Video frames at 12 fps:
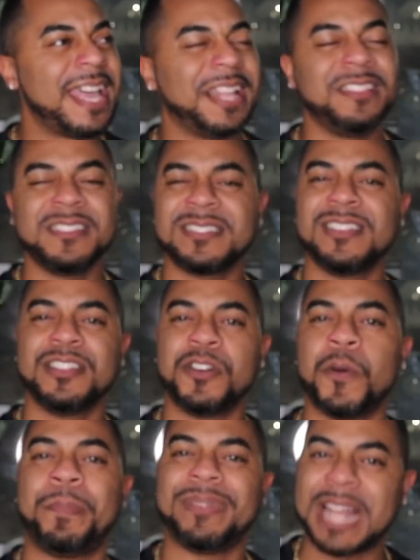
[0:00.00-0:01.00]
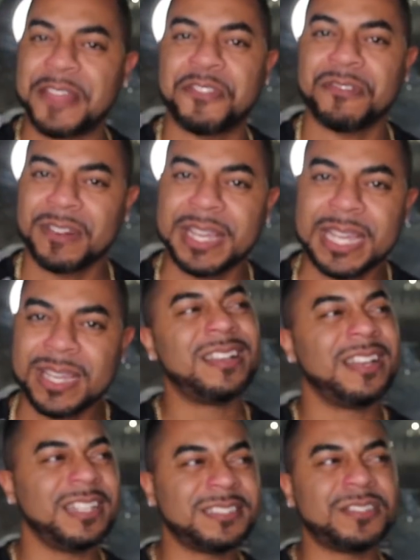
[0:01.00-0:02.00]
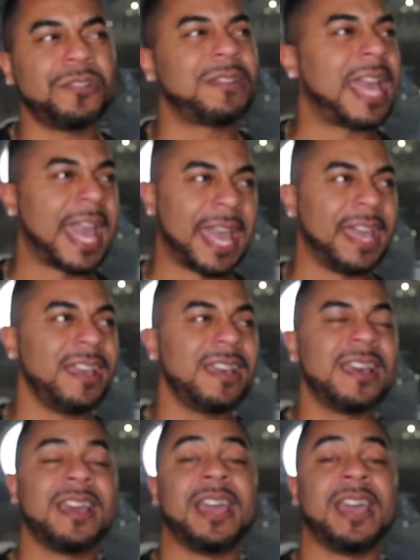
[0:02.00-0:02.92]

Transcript: It looks a little pleathery. It's okay.